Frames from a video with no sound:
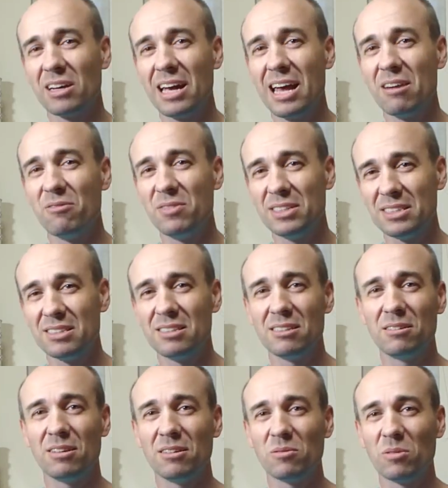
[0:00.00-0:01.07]
I had
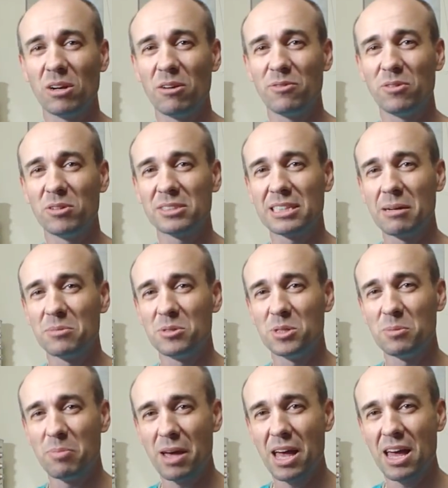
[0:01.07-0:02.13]
visited when I first came to
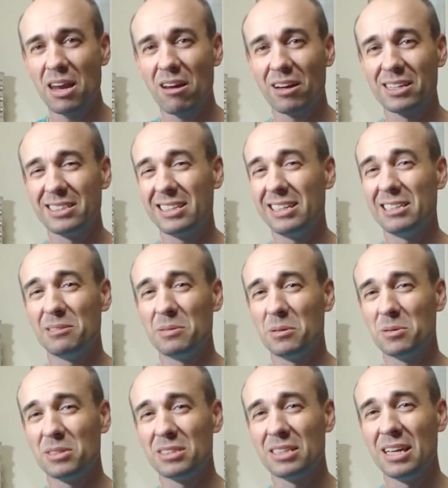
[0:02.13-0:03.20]
Japan. I can tell you
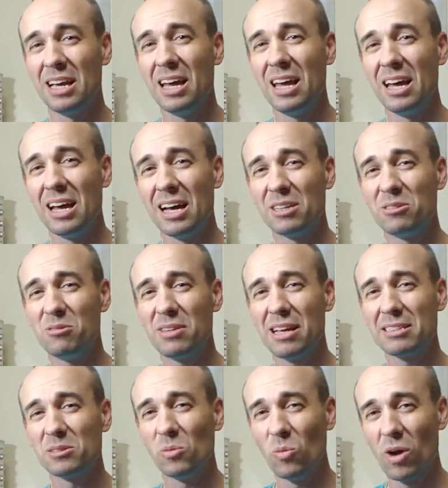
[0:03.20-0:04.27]
it was
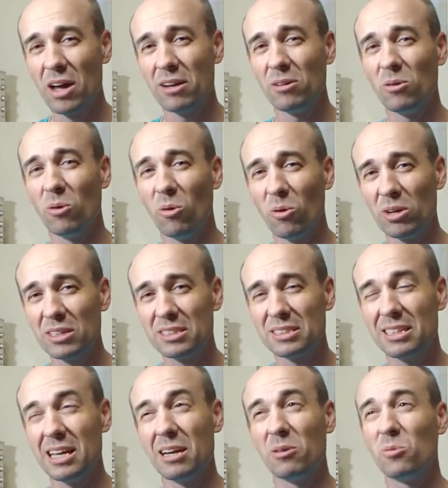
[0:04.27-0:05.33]
2001
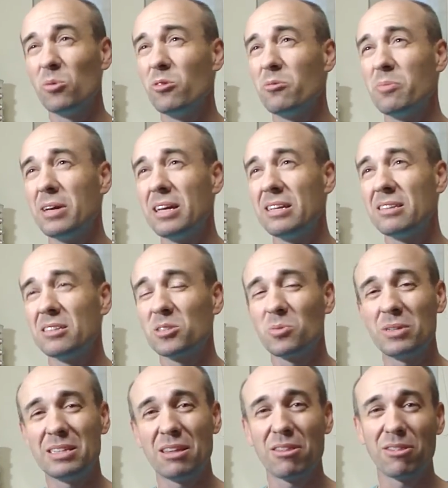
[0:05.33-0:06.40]
August, and it would have been the
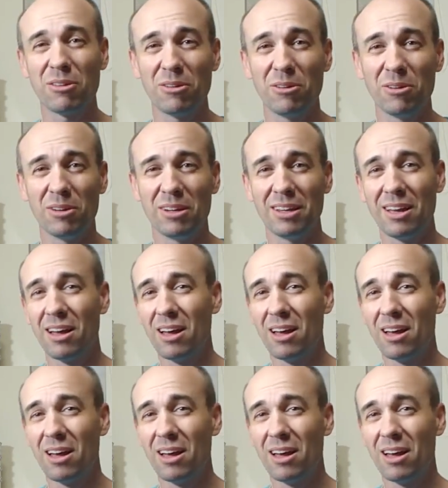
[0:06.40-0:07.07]
23rd.